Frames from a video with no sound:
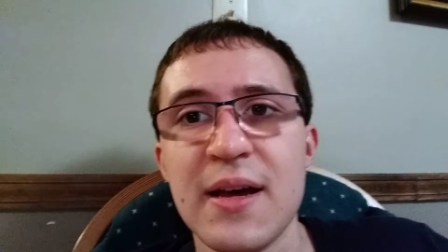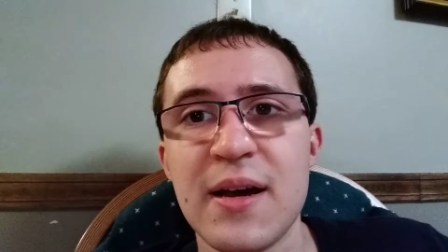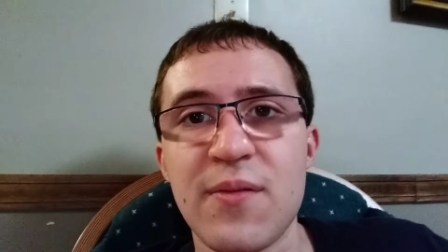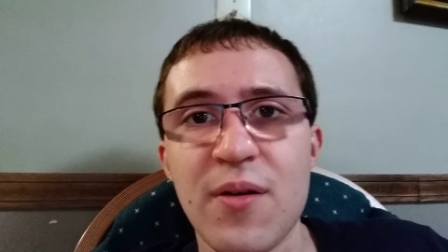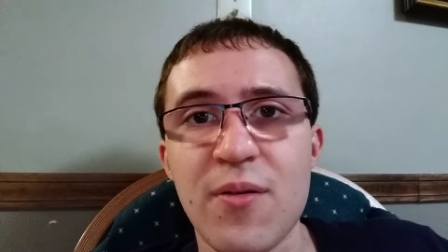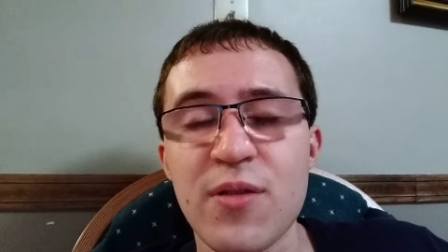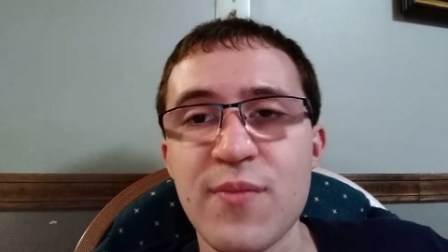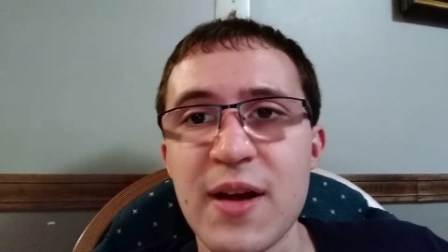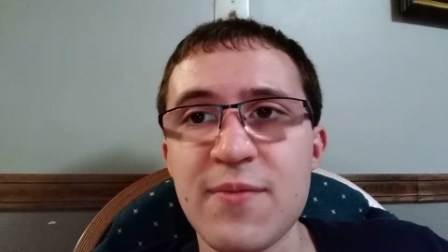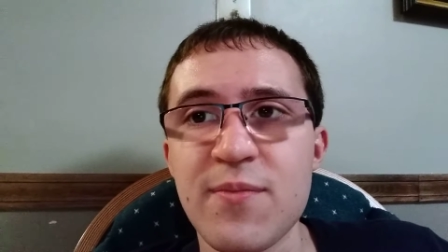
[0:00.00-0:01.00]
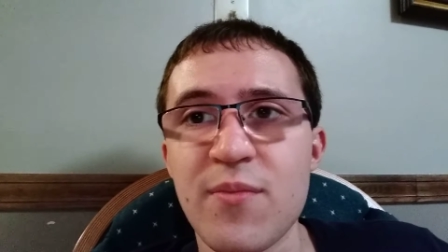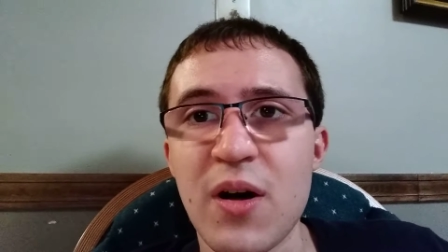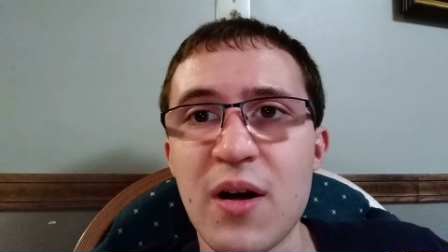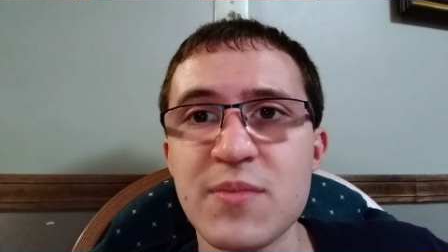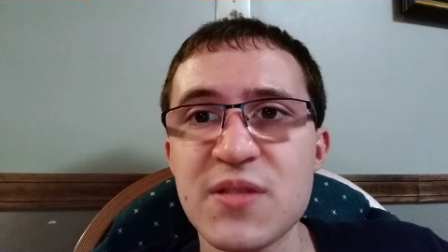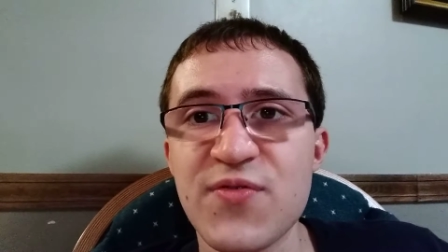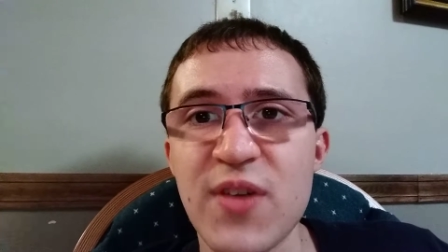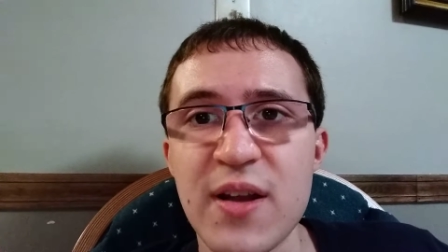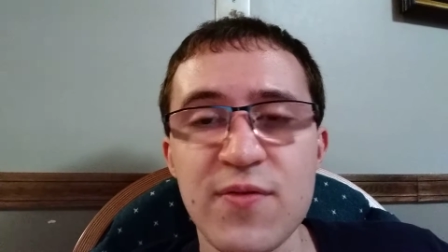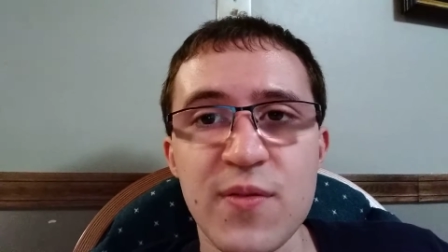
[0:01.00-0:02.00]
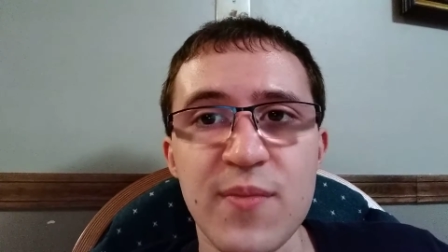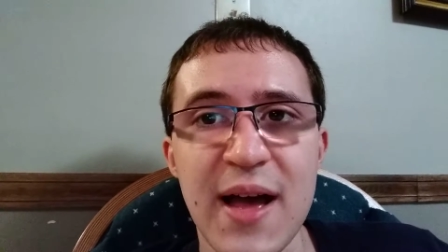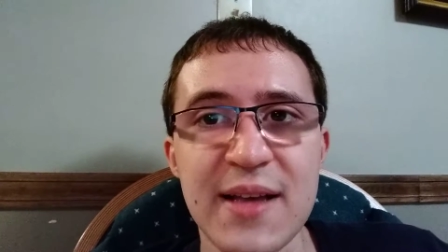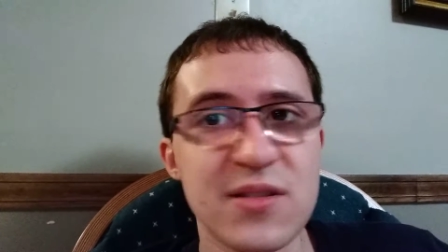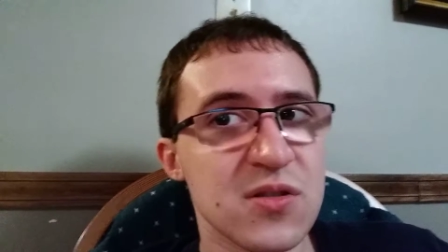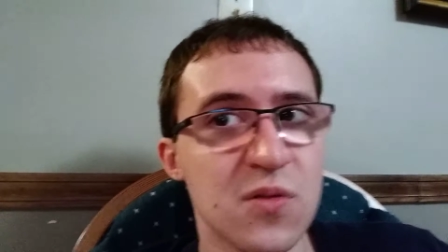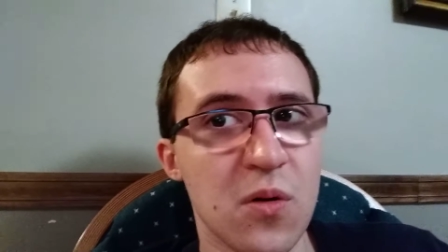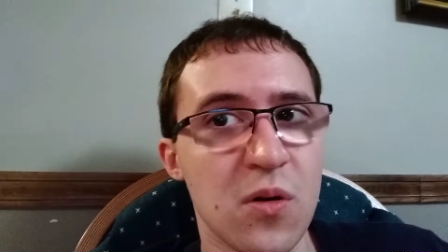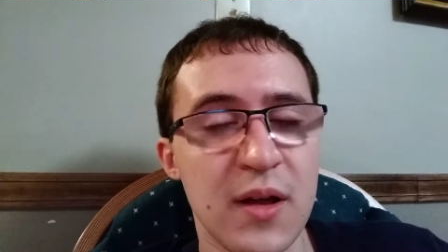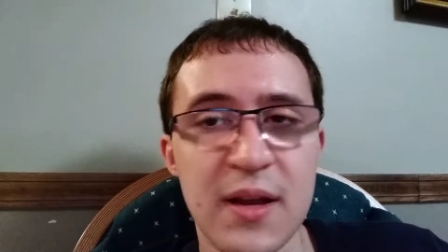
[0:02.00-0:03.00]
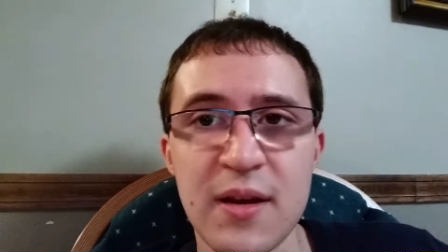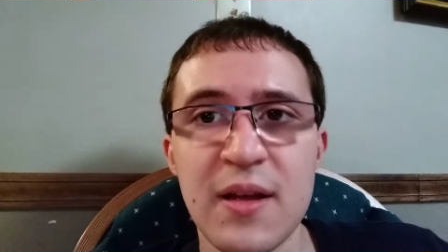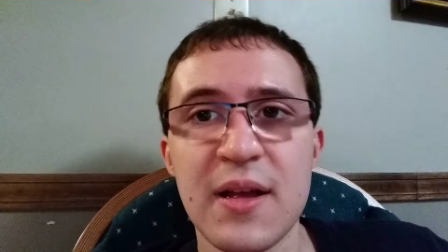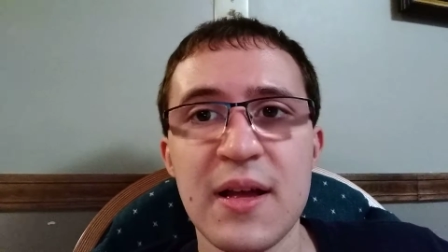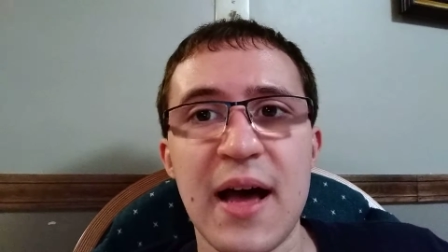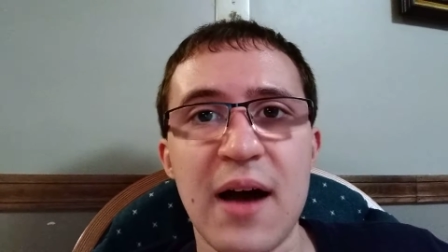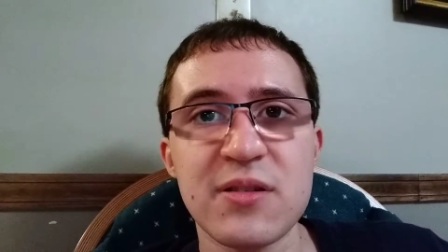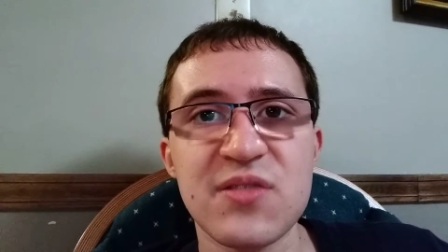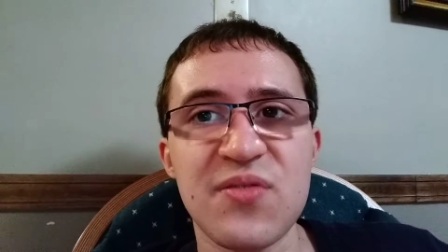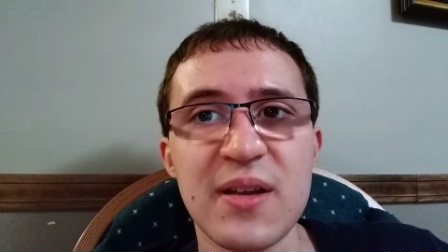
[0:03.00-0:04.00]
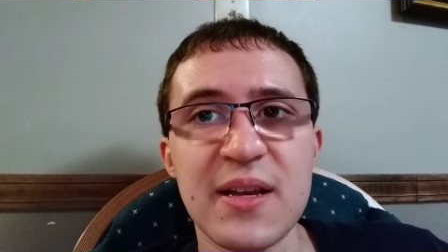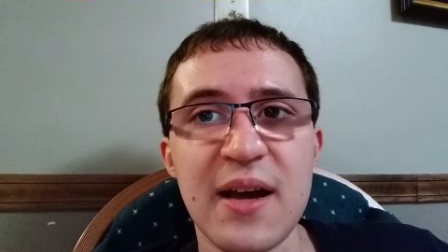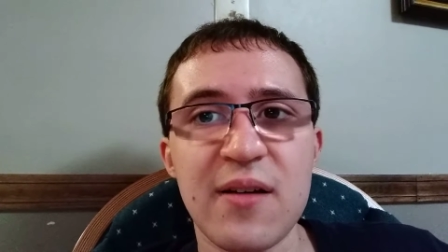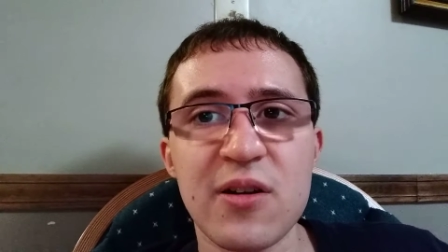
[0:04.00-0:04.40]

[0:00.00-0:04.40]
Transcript: we were with my mom's friend from high school, and I was freaking out.